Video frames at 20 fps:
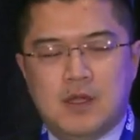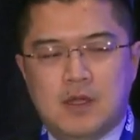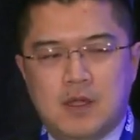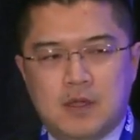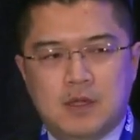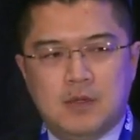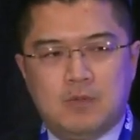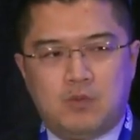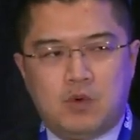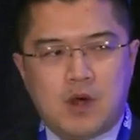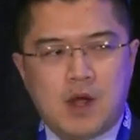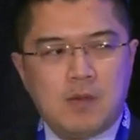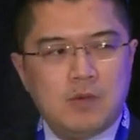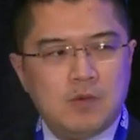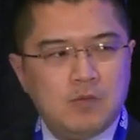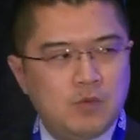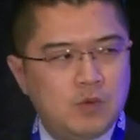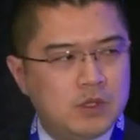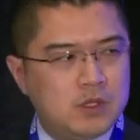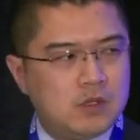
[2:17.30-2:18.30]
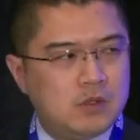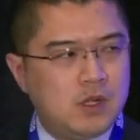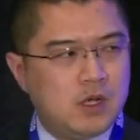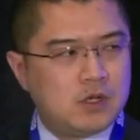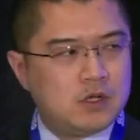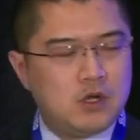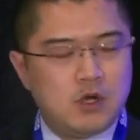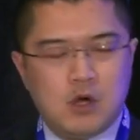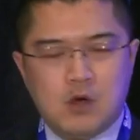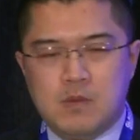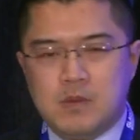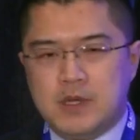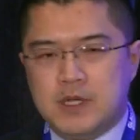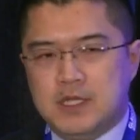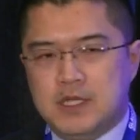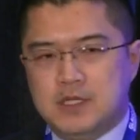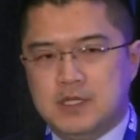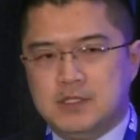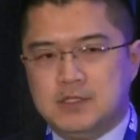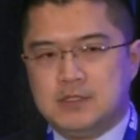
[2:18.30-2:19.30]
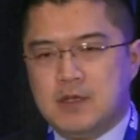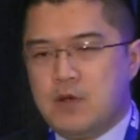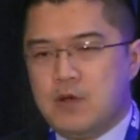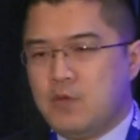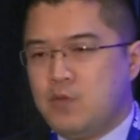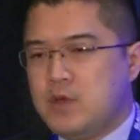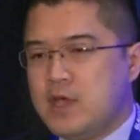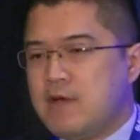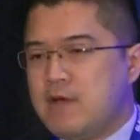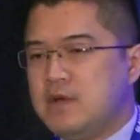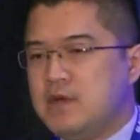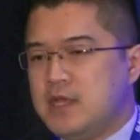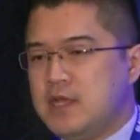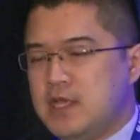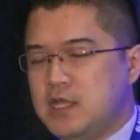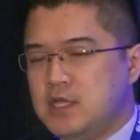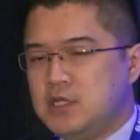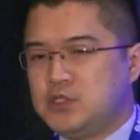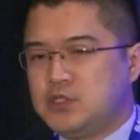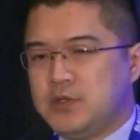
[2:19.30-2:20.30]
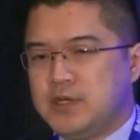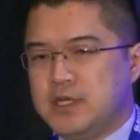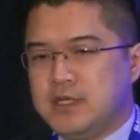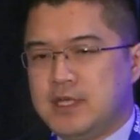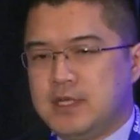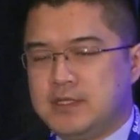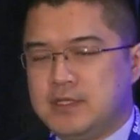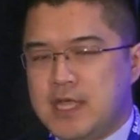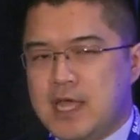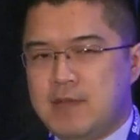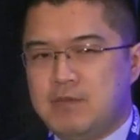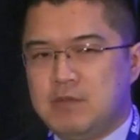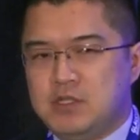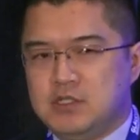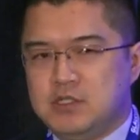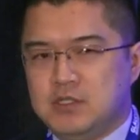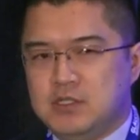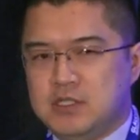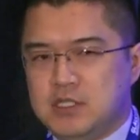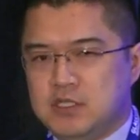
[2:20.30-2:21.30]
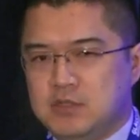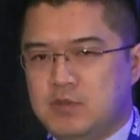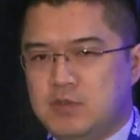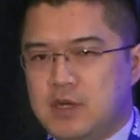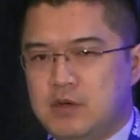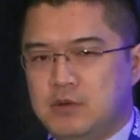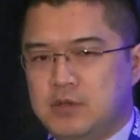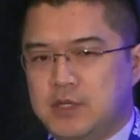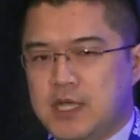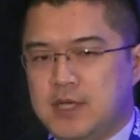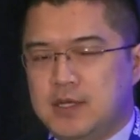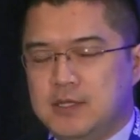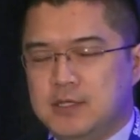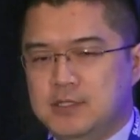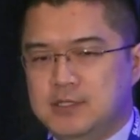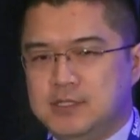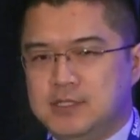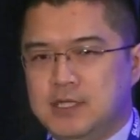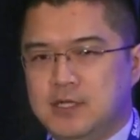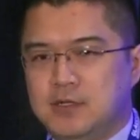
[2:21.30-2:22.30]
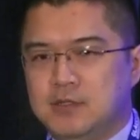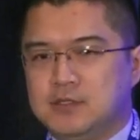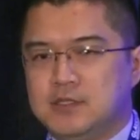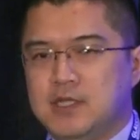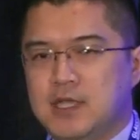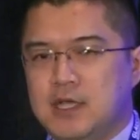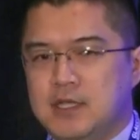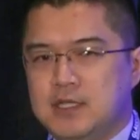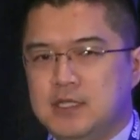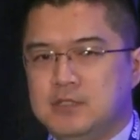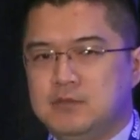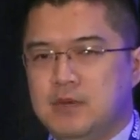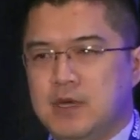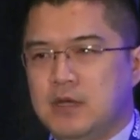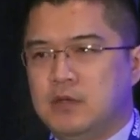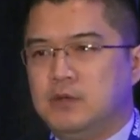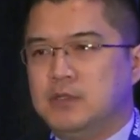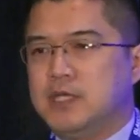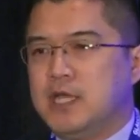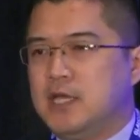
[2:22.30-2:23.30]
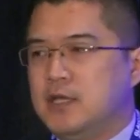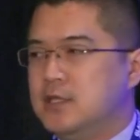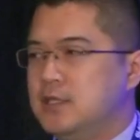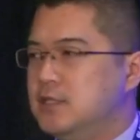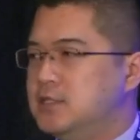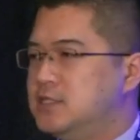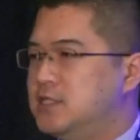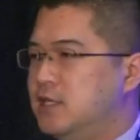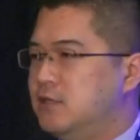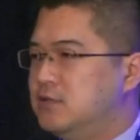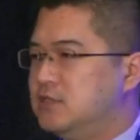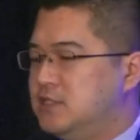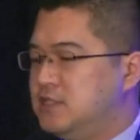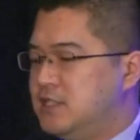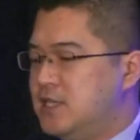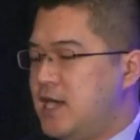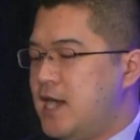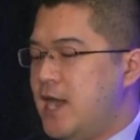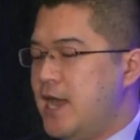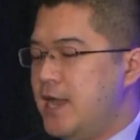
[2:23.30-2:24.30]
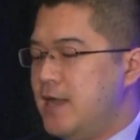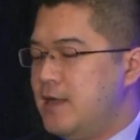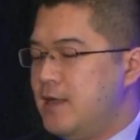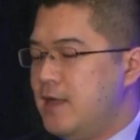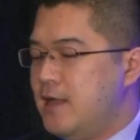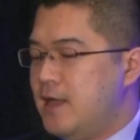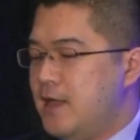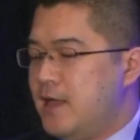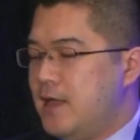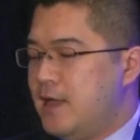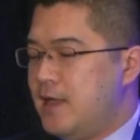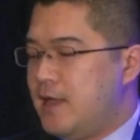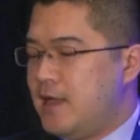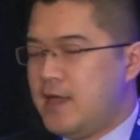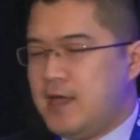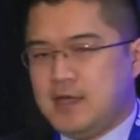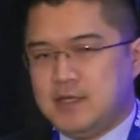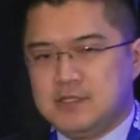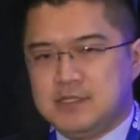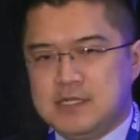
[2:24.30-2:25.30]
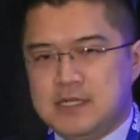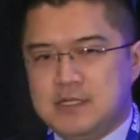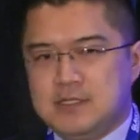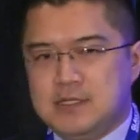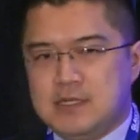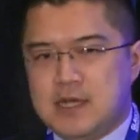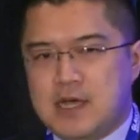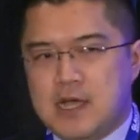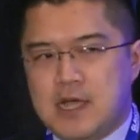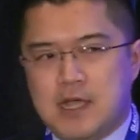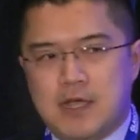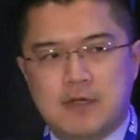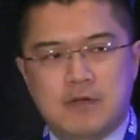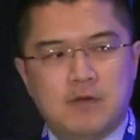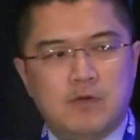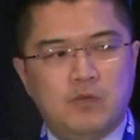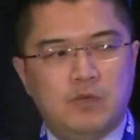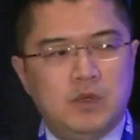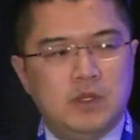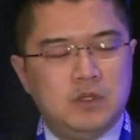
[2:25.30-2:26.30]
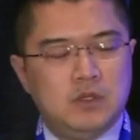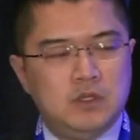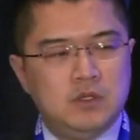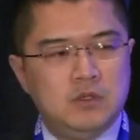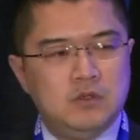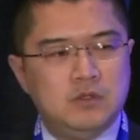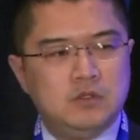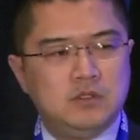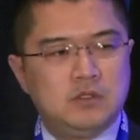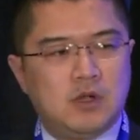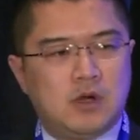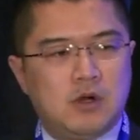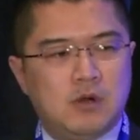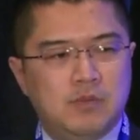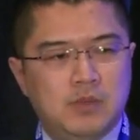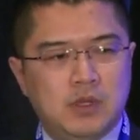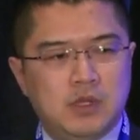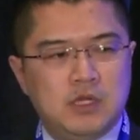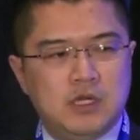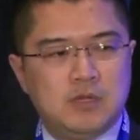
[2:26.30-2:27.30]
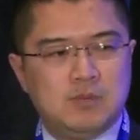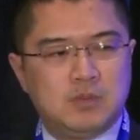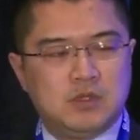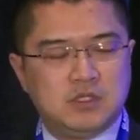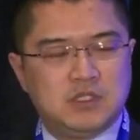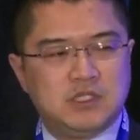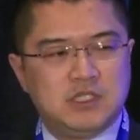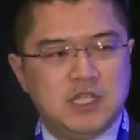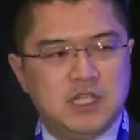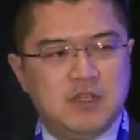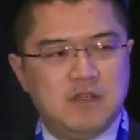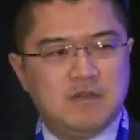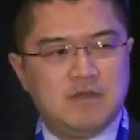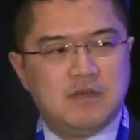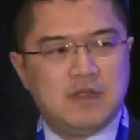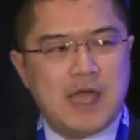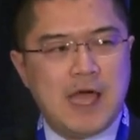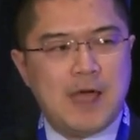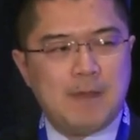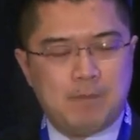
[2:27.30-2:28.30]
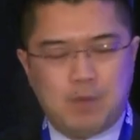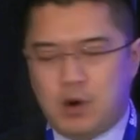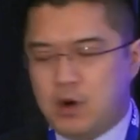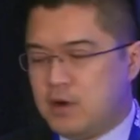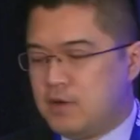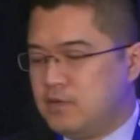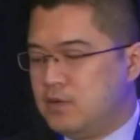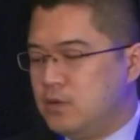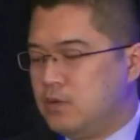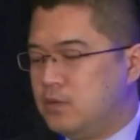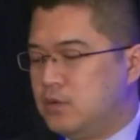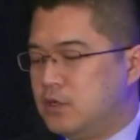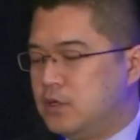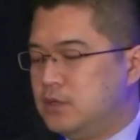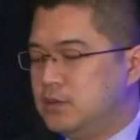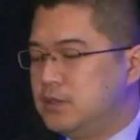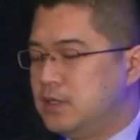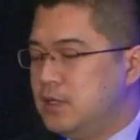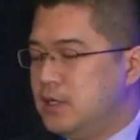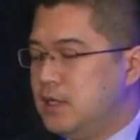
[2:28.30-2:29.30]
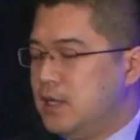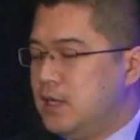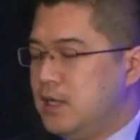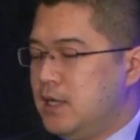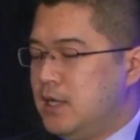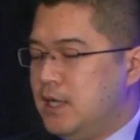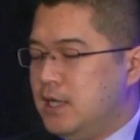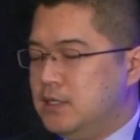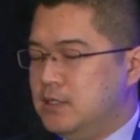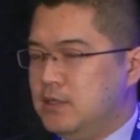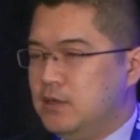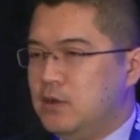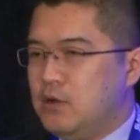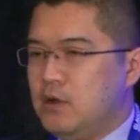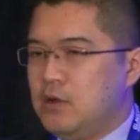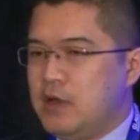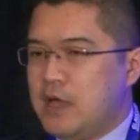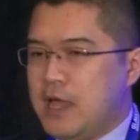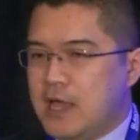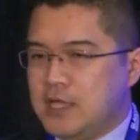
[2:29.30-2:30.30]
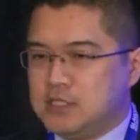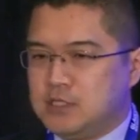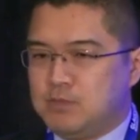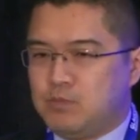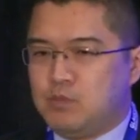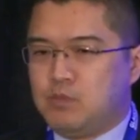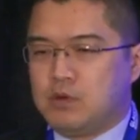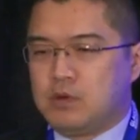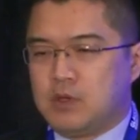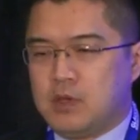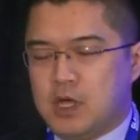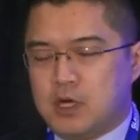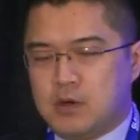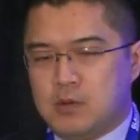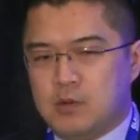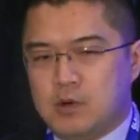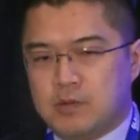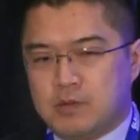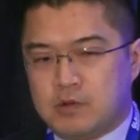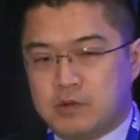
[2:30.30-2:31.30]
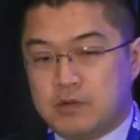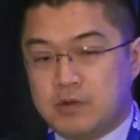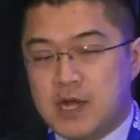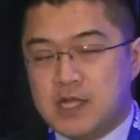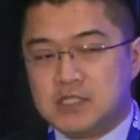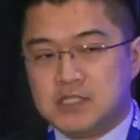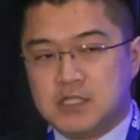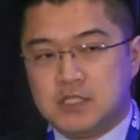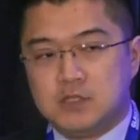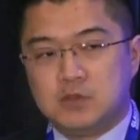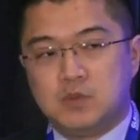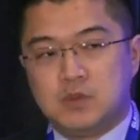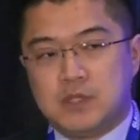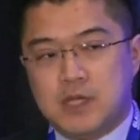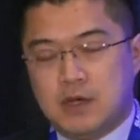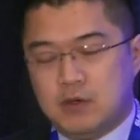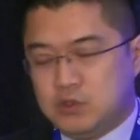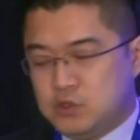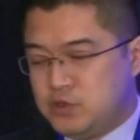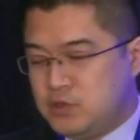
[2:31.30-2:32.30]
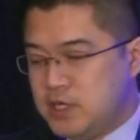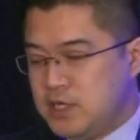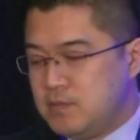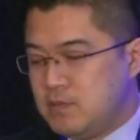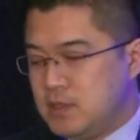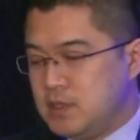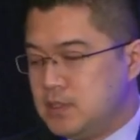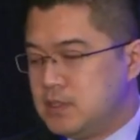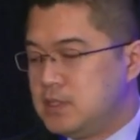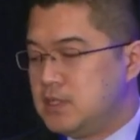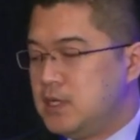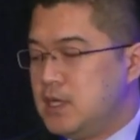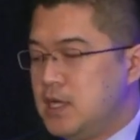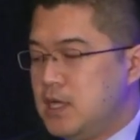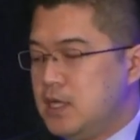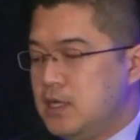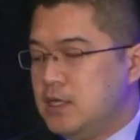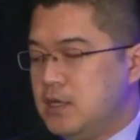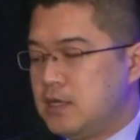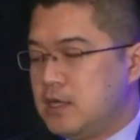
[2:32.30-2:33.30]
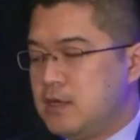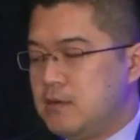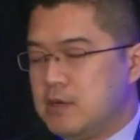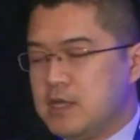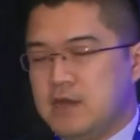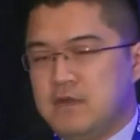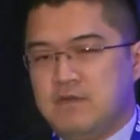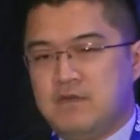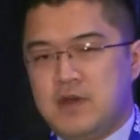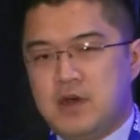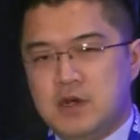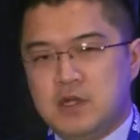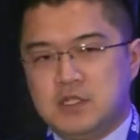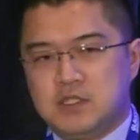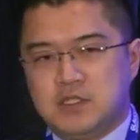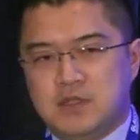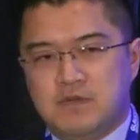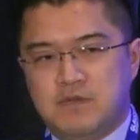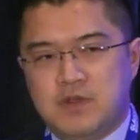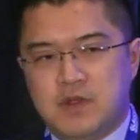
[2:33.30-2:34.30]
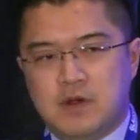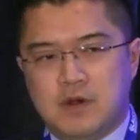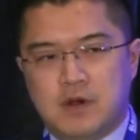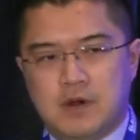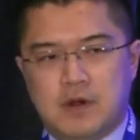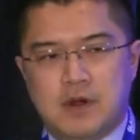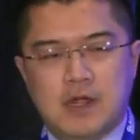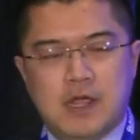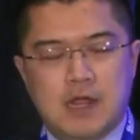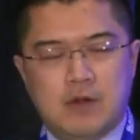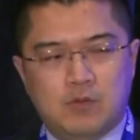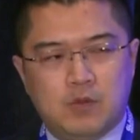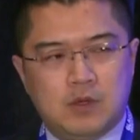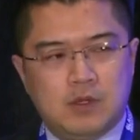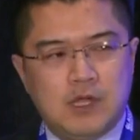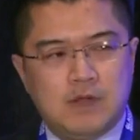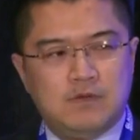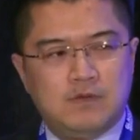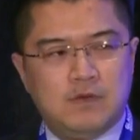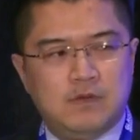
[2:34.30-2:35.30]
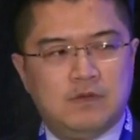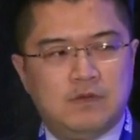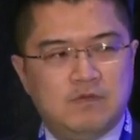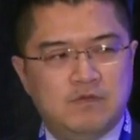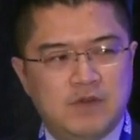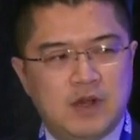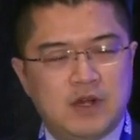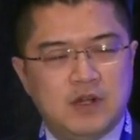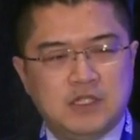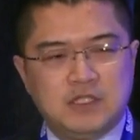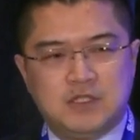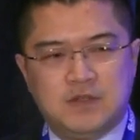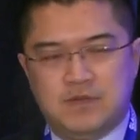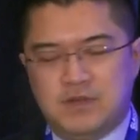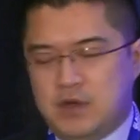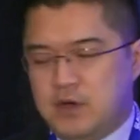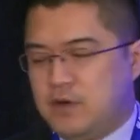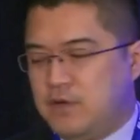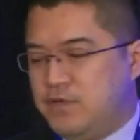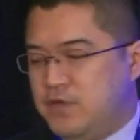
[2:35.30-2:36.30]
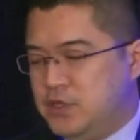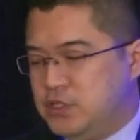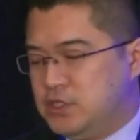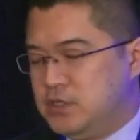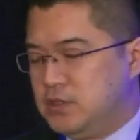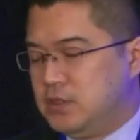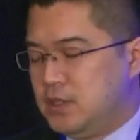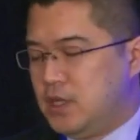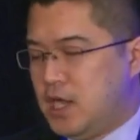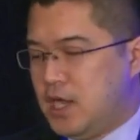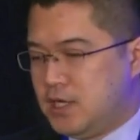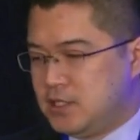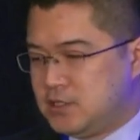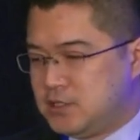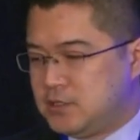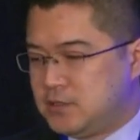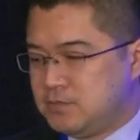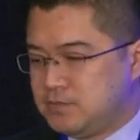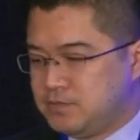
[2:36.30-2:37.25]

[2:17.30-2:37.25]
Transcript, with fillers: The problem with glaucoma is we have an injury that damages these retinal ganglion cells, and these retinal ganglion cells die. As they die, we lose our ability to perceive that part of the world. And as glaucoma progresses without treatment, it can get very severe, and we're left with very severe vision loss.